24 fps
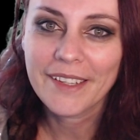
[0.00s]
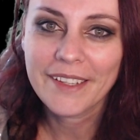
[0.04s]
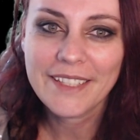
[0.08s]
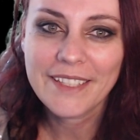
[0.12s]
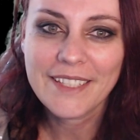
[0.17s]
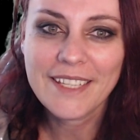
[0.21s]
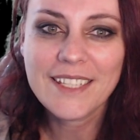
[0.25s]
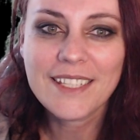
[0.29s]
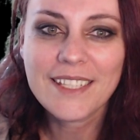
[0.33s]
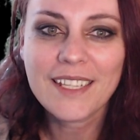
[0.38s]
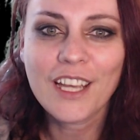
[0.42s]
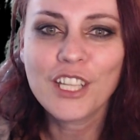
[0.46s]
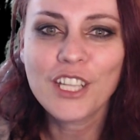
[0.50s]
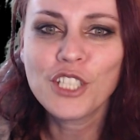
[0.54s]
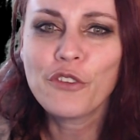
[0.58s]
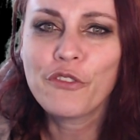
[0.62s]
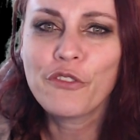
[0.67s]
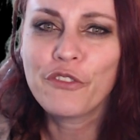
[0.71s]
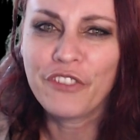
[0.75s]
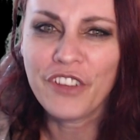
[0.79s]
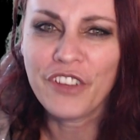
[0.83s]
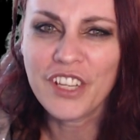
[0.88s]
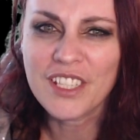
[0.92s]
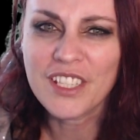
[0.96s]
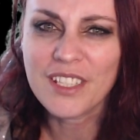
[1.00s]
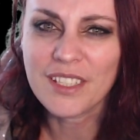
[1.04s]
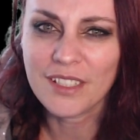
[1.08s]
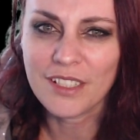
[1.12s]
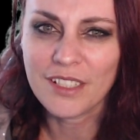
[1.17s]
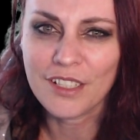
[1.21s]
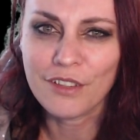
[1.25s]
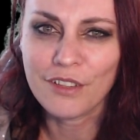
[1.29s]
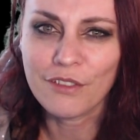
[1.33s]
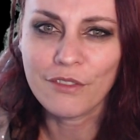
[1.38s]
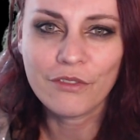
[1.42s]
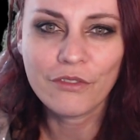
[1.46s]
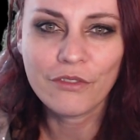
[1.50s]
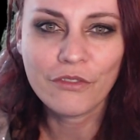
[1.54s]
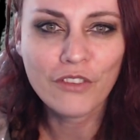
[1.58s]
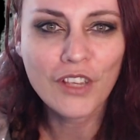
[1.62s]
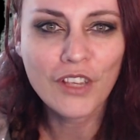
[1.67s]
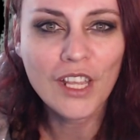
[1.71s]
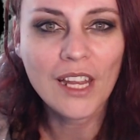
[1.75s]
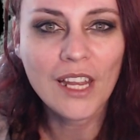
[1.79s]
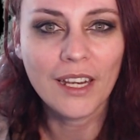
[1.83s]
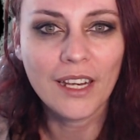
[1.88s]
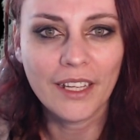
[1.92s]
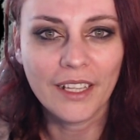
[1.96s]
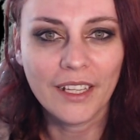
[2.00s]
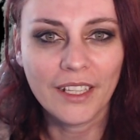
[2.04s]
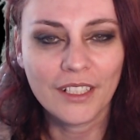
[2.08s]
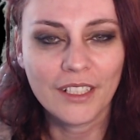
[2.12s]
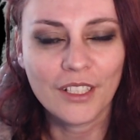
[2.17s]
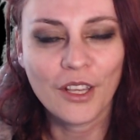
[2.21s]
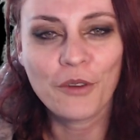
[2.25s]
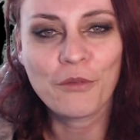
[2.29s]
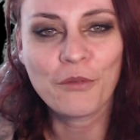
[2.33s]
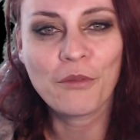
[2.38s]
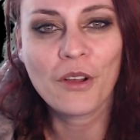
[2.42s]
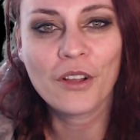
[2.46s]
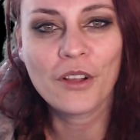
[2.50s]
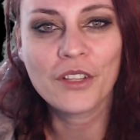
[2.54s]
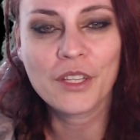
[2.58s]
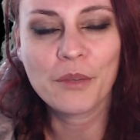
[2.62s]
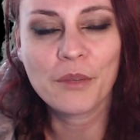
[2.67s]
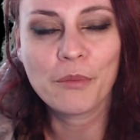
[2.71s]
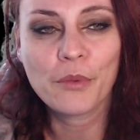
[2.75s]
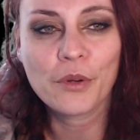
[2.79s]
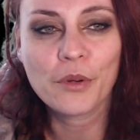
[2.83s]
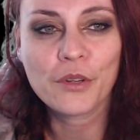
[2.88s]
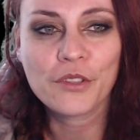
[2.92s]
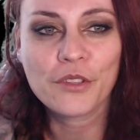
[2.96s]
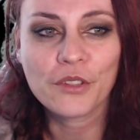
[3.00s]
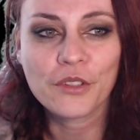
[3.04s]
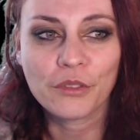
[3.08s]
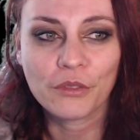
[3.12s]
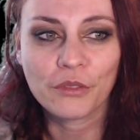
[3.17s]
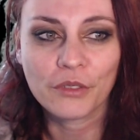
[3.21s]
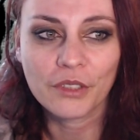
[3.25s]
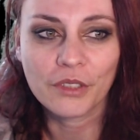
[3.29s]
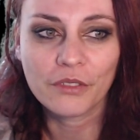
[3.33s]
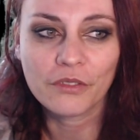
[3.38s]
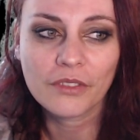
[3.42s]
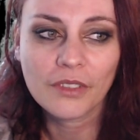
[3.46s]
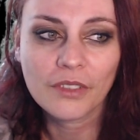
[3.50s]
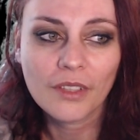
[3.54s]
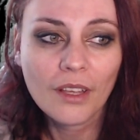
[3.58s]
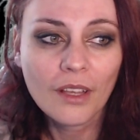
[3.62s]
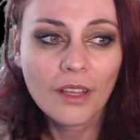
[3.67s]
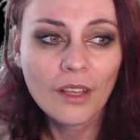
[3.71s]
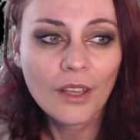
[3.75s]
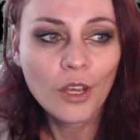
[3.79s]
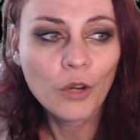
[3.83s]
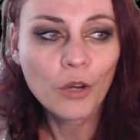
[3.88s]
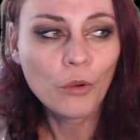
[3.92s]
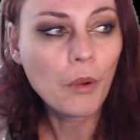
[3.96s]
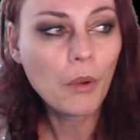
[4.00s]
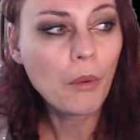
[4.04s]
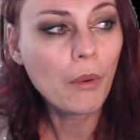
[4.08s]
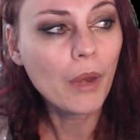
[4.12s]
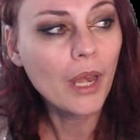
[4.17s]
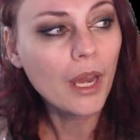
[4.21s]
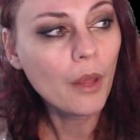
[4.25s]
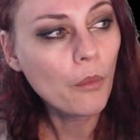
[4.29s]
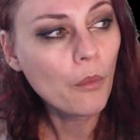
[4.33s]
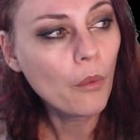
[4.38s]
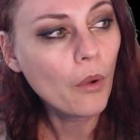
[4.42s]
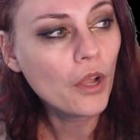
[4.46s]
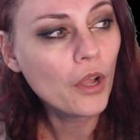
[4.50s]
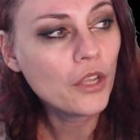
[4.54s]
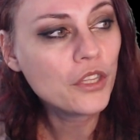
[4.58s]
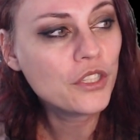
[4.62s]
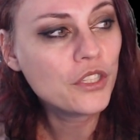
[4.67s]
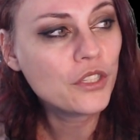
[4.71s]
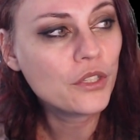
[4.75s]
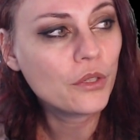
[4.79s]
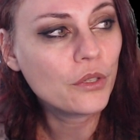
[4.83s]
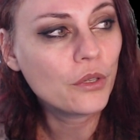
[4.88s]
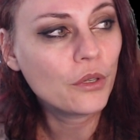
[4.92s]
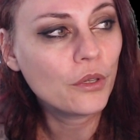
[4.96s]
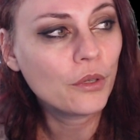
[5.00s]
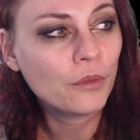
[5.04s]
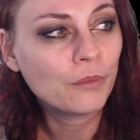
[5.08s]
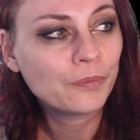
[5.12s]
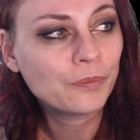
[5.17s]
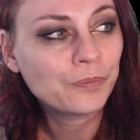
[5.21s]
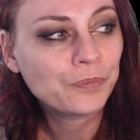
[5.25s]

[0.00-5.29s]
this kind of festive feeling around Embers Adrift. We really want to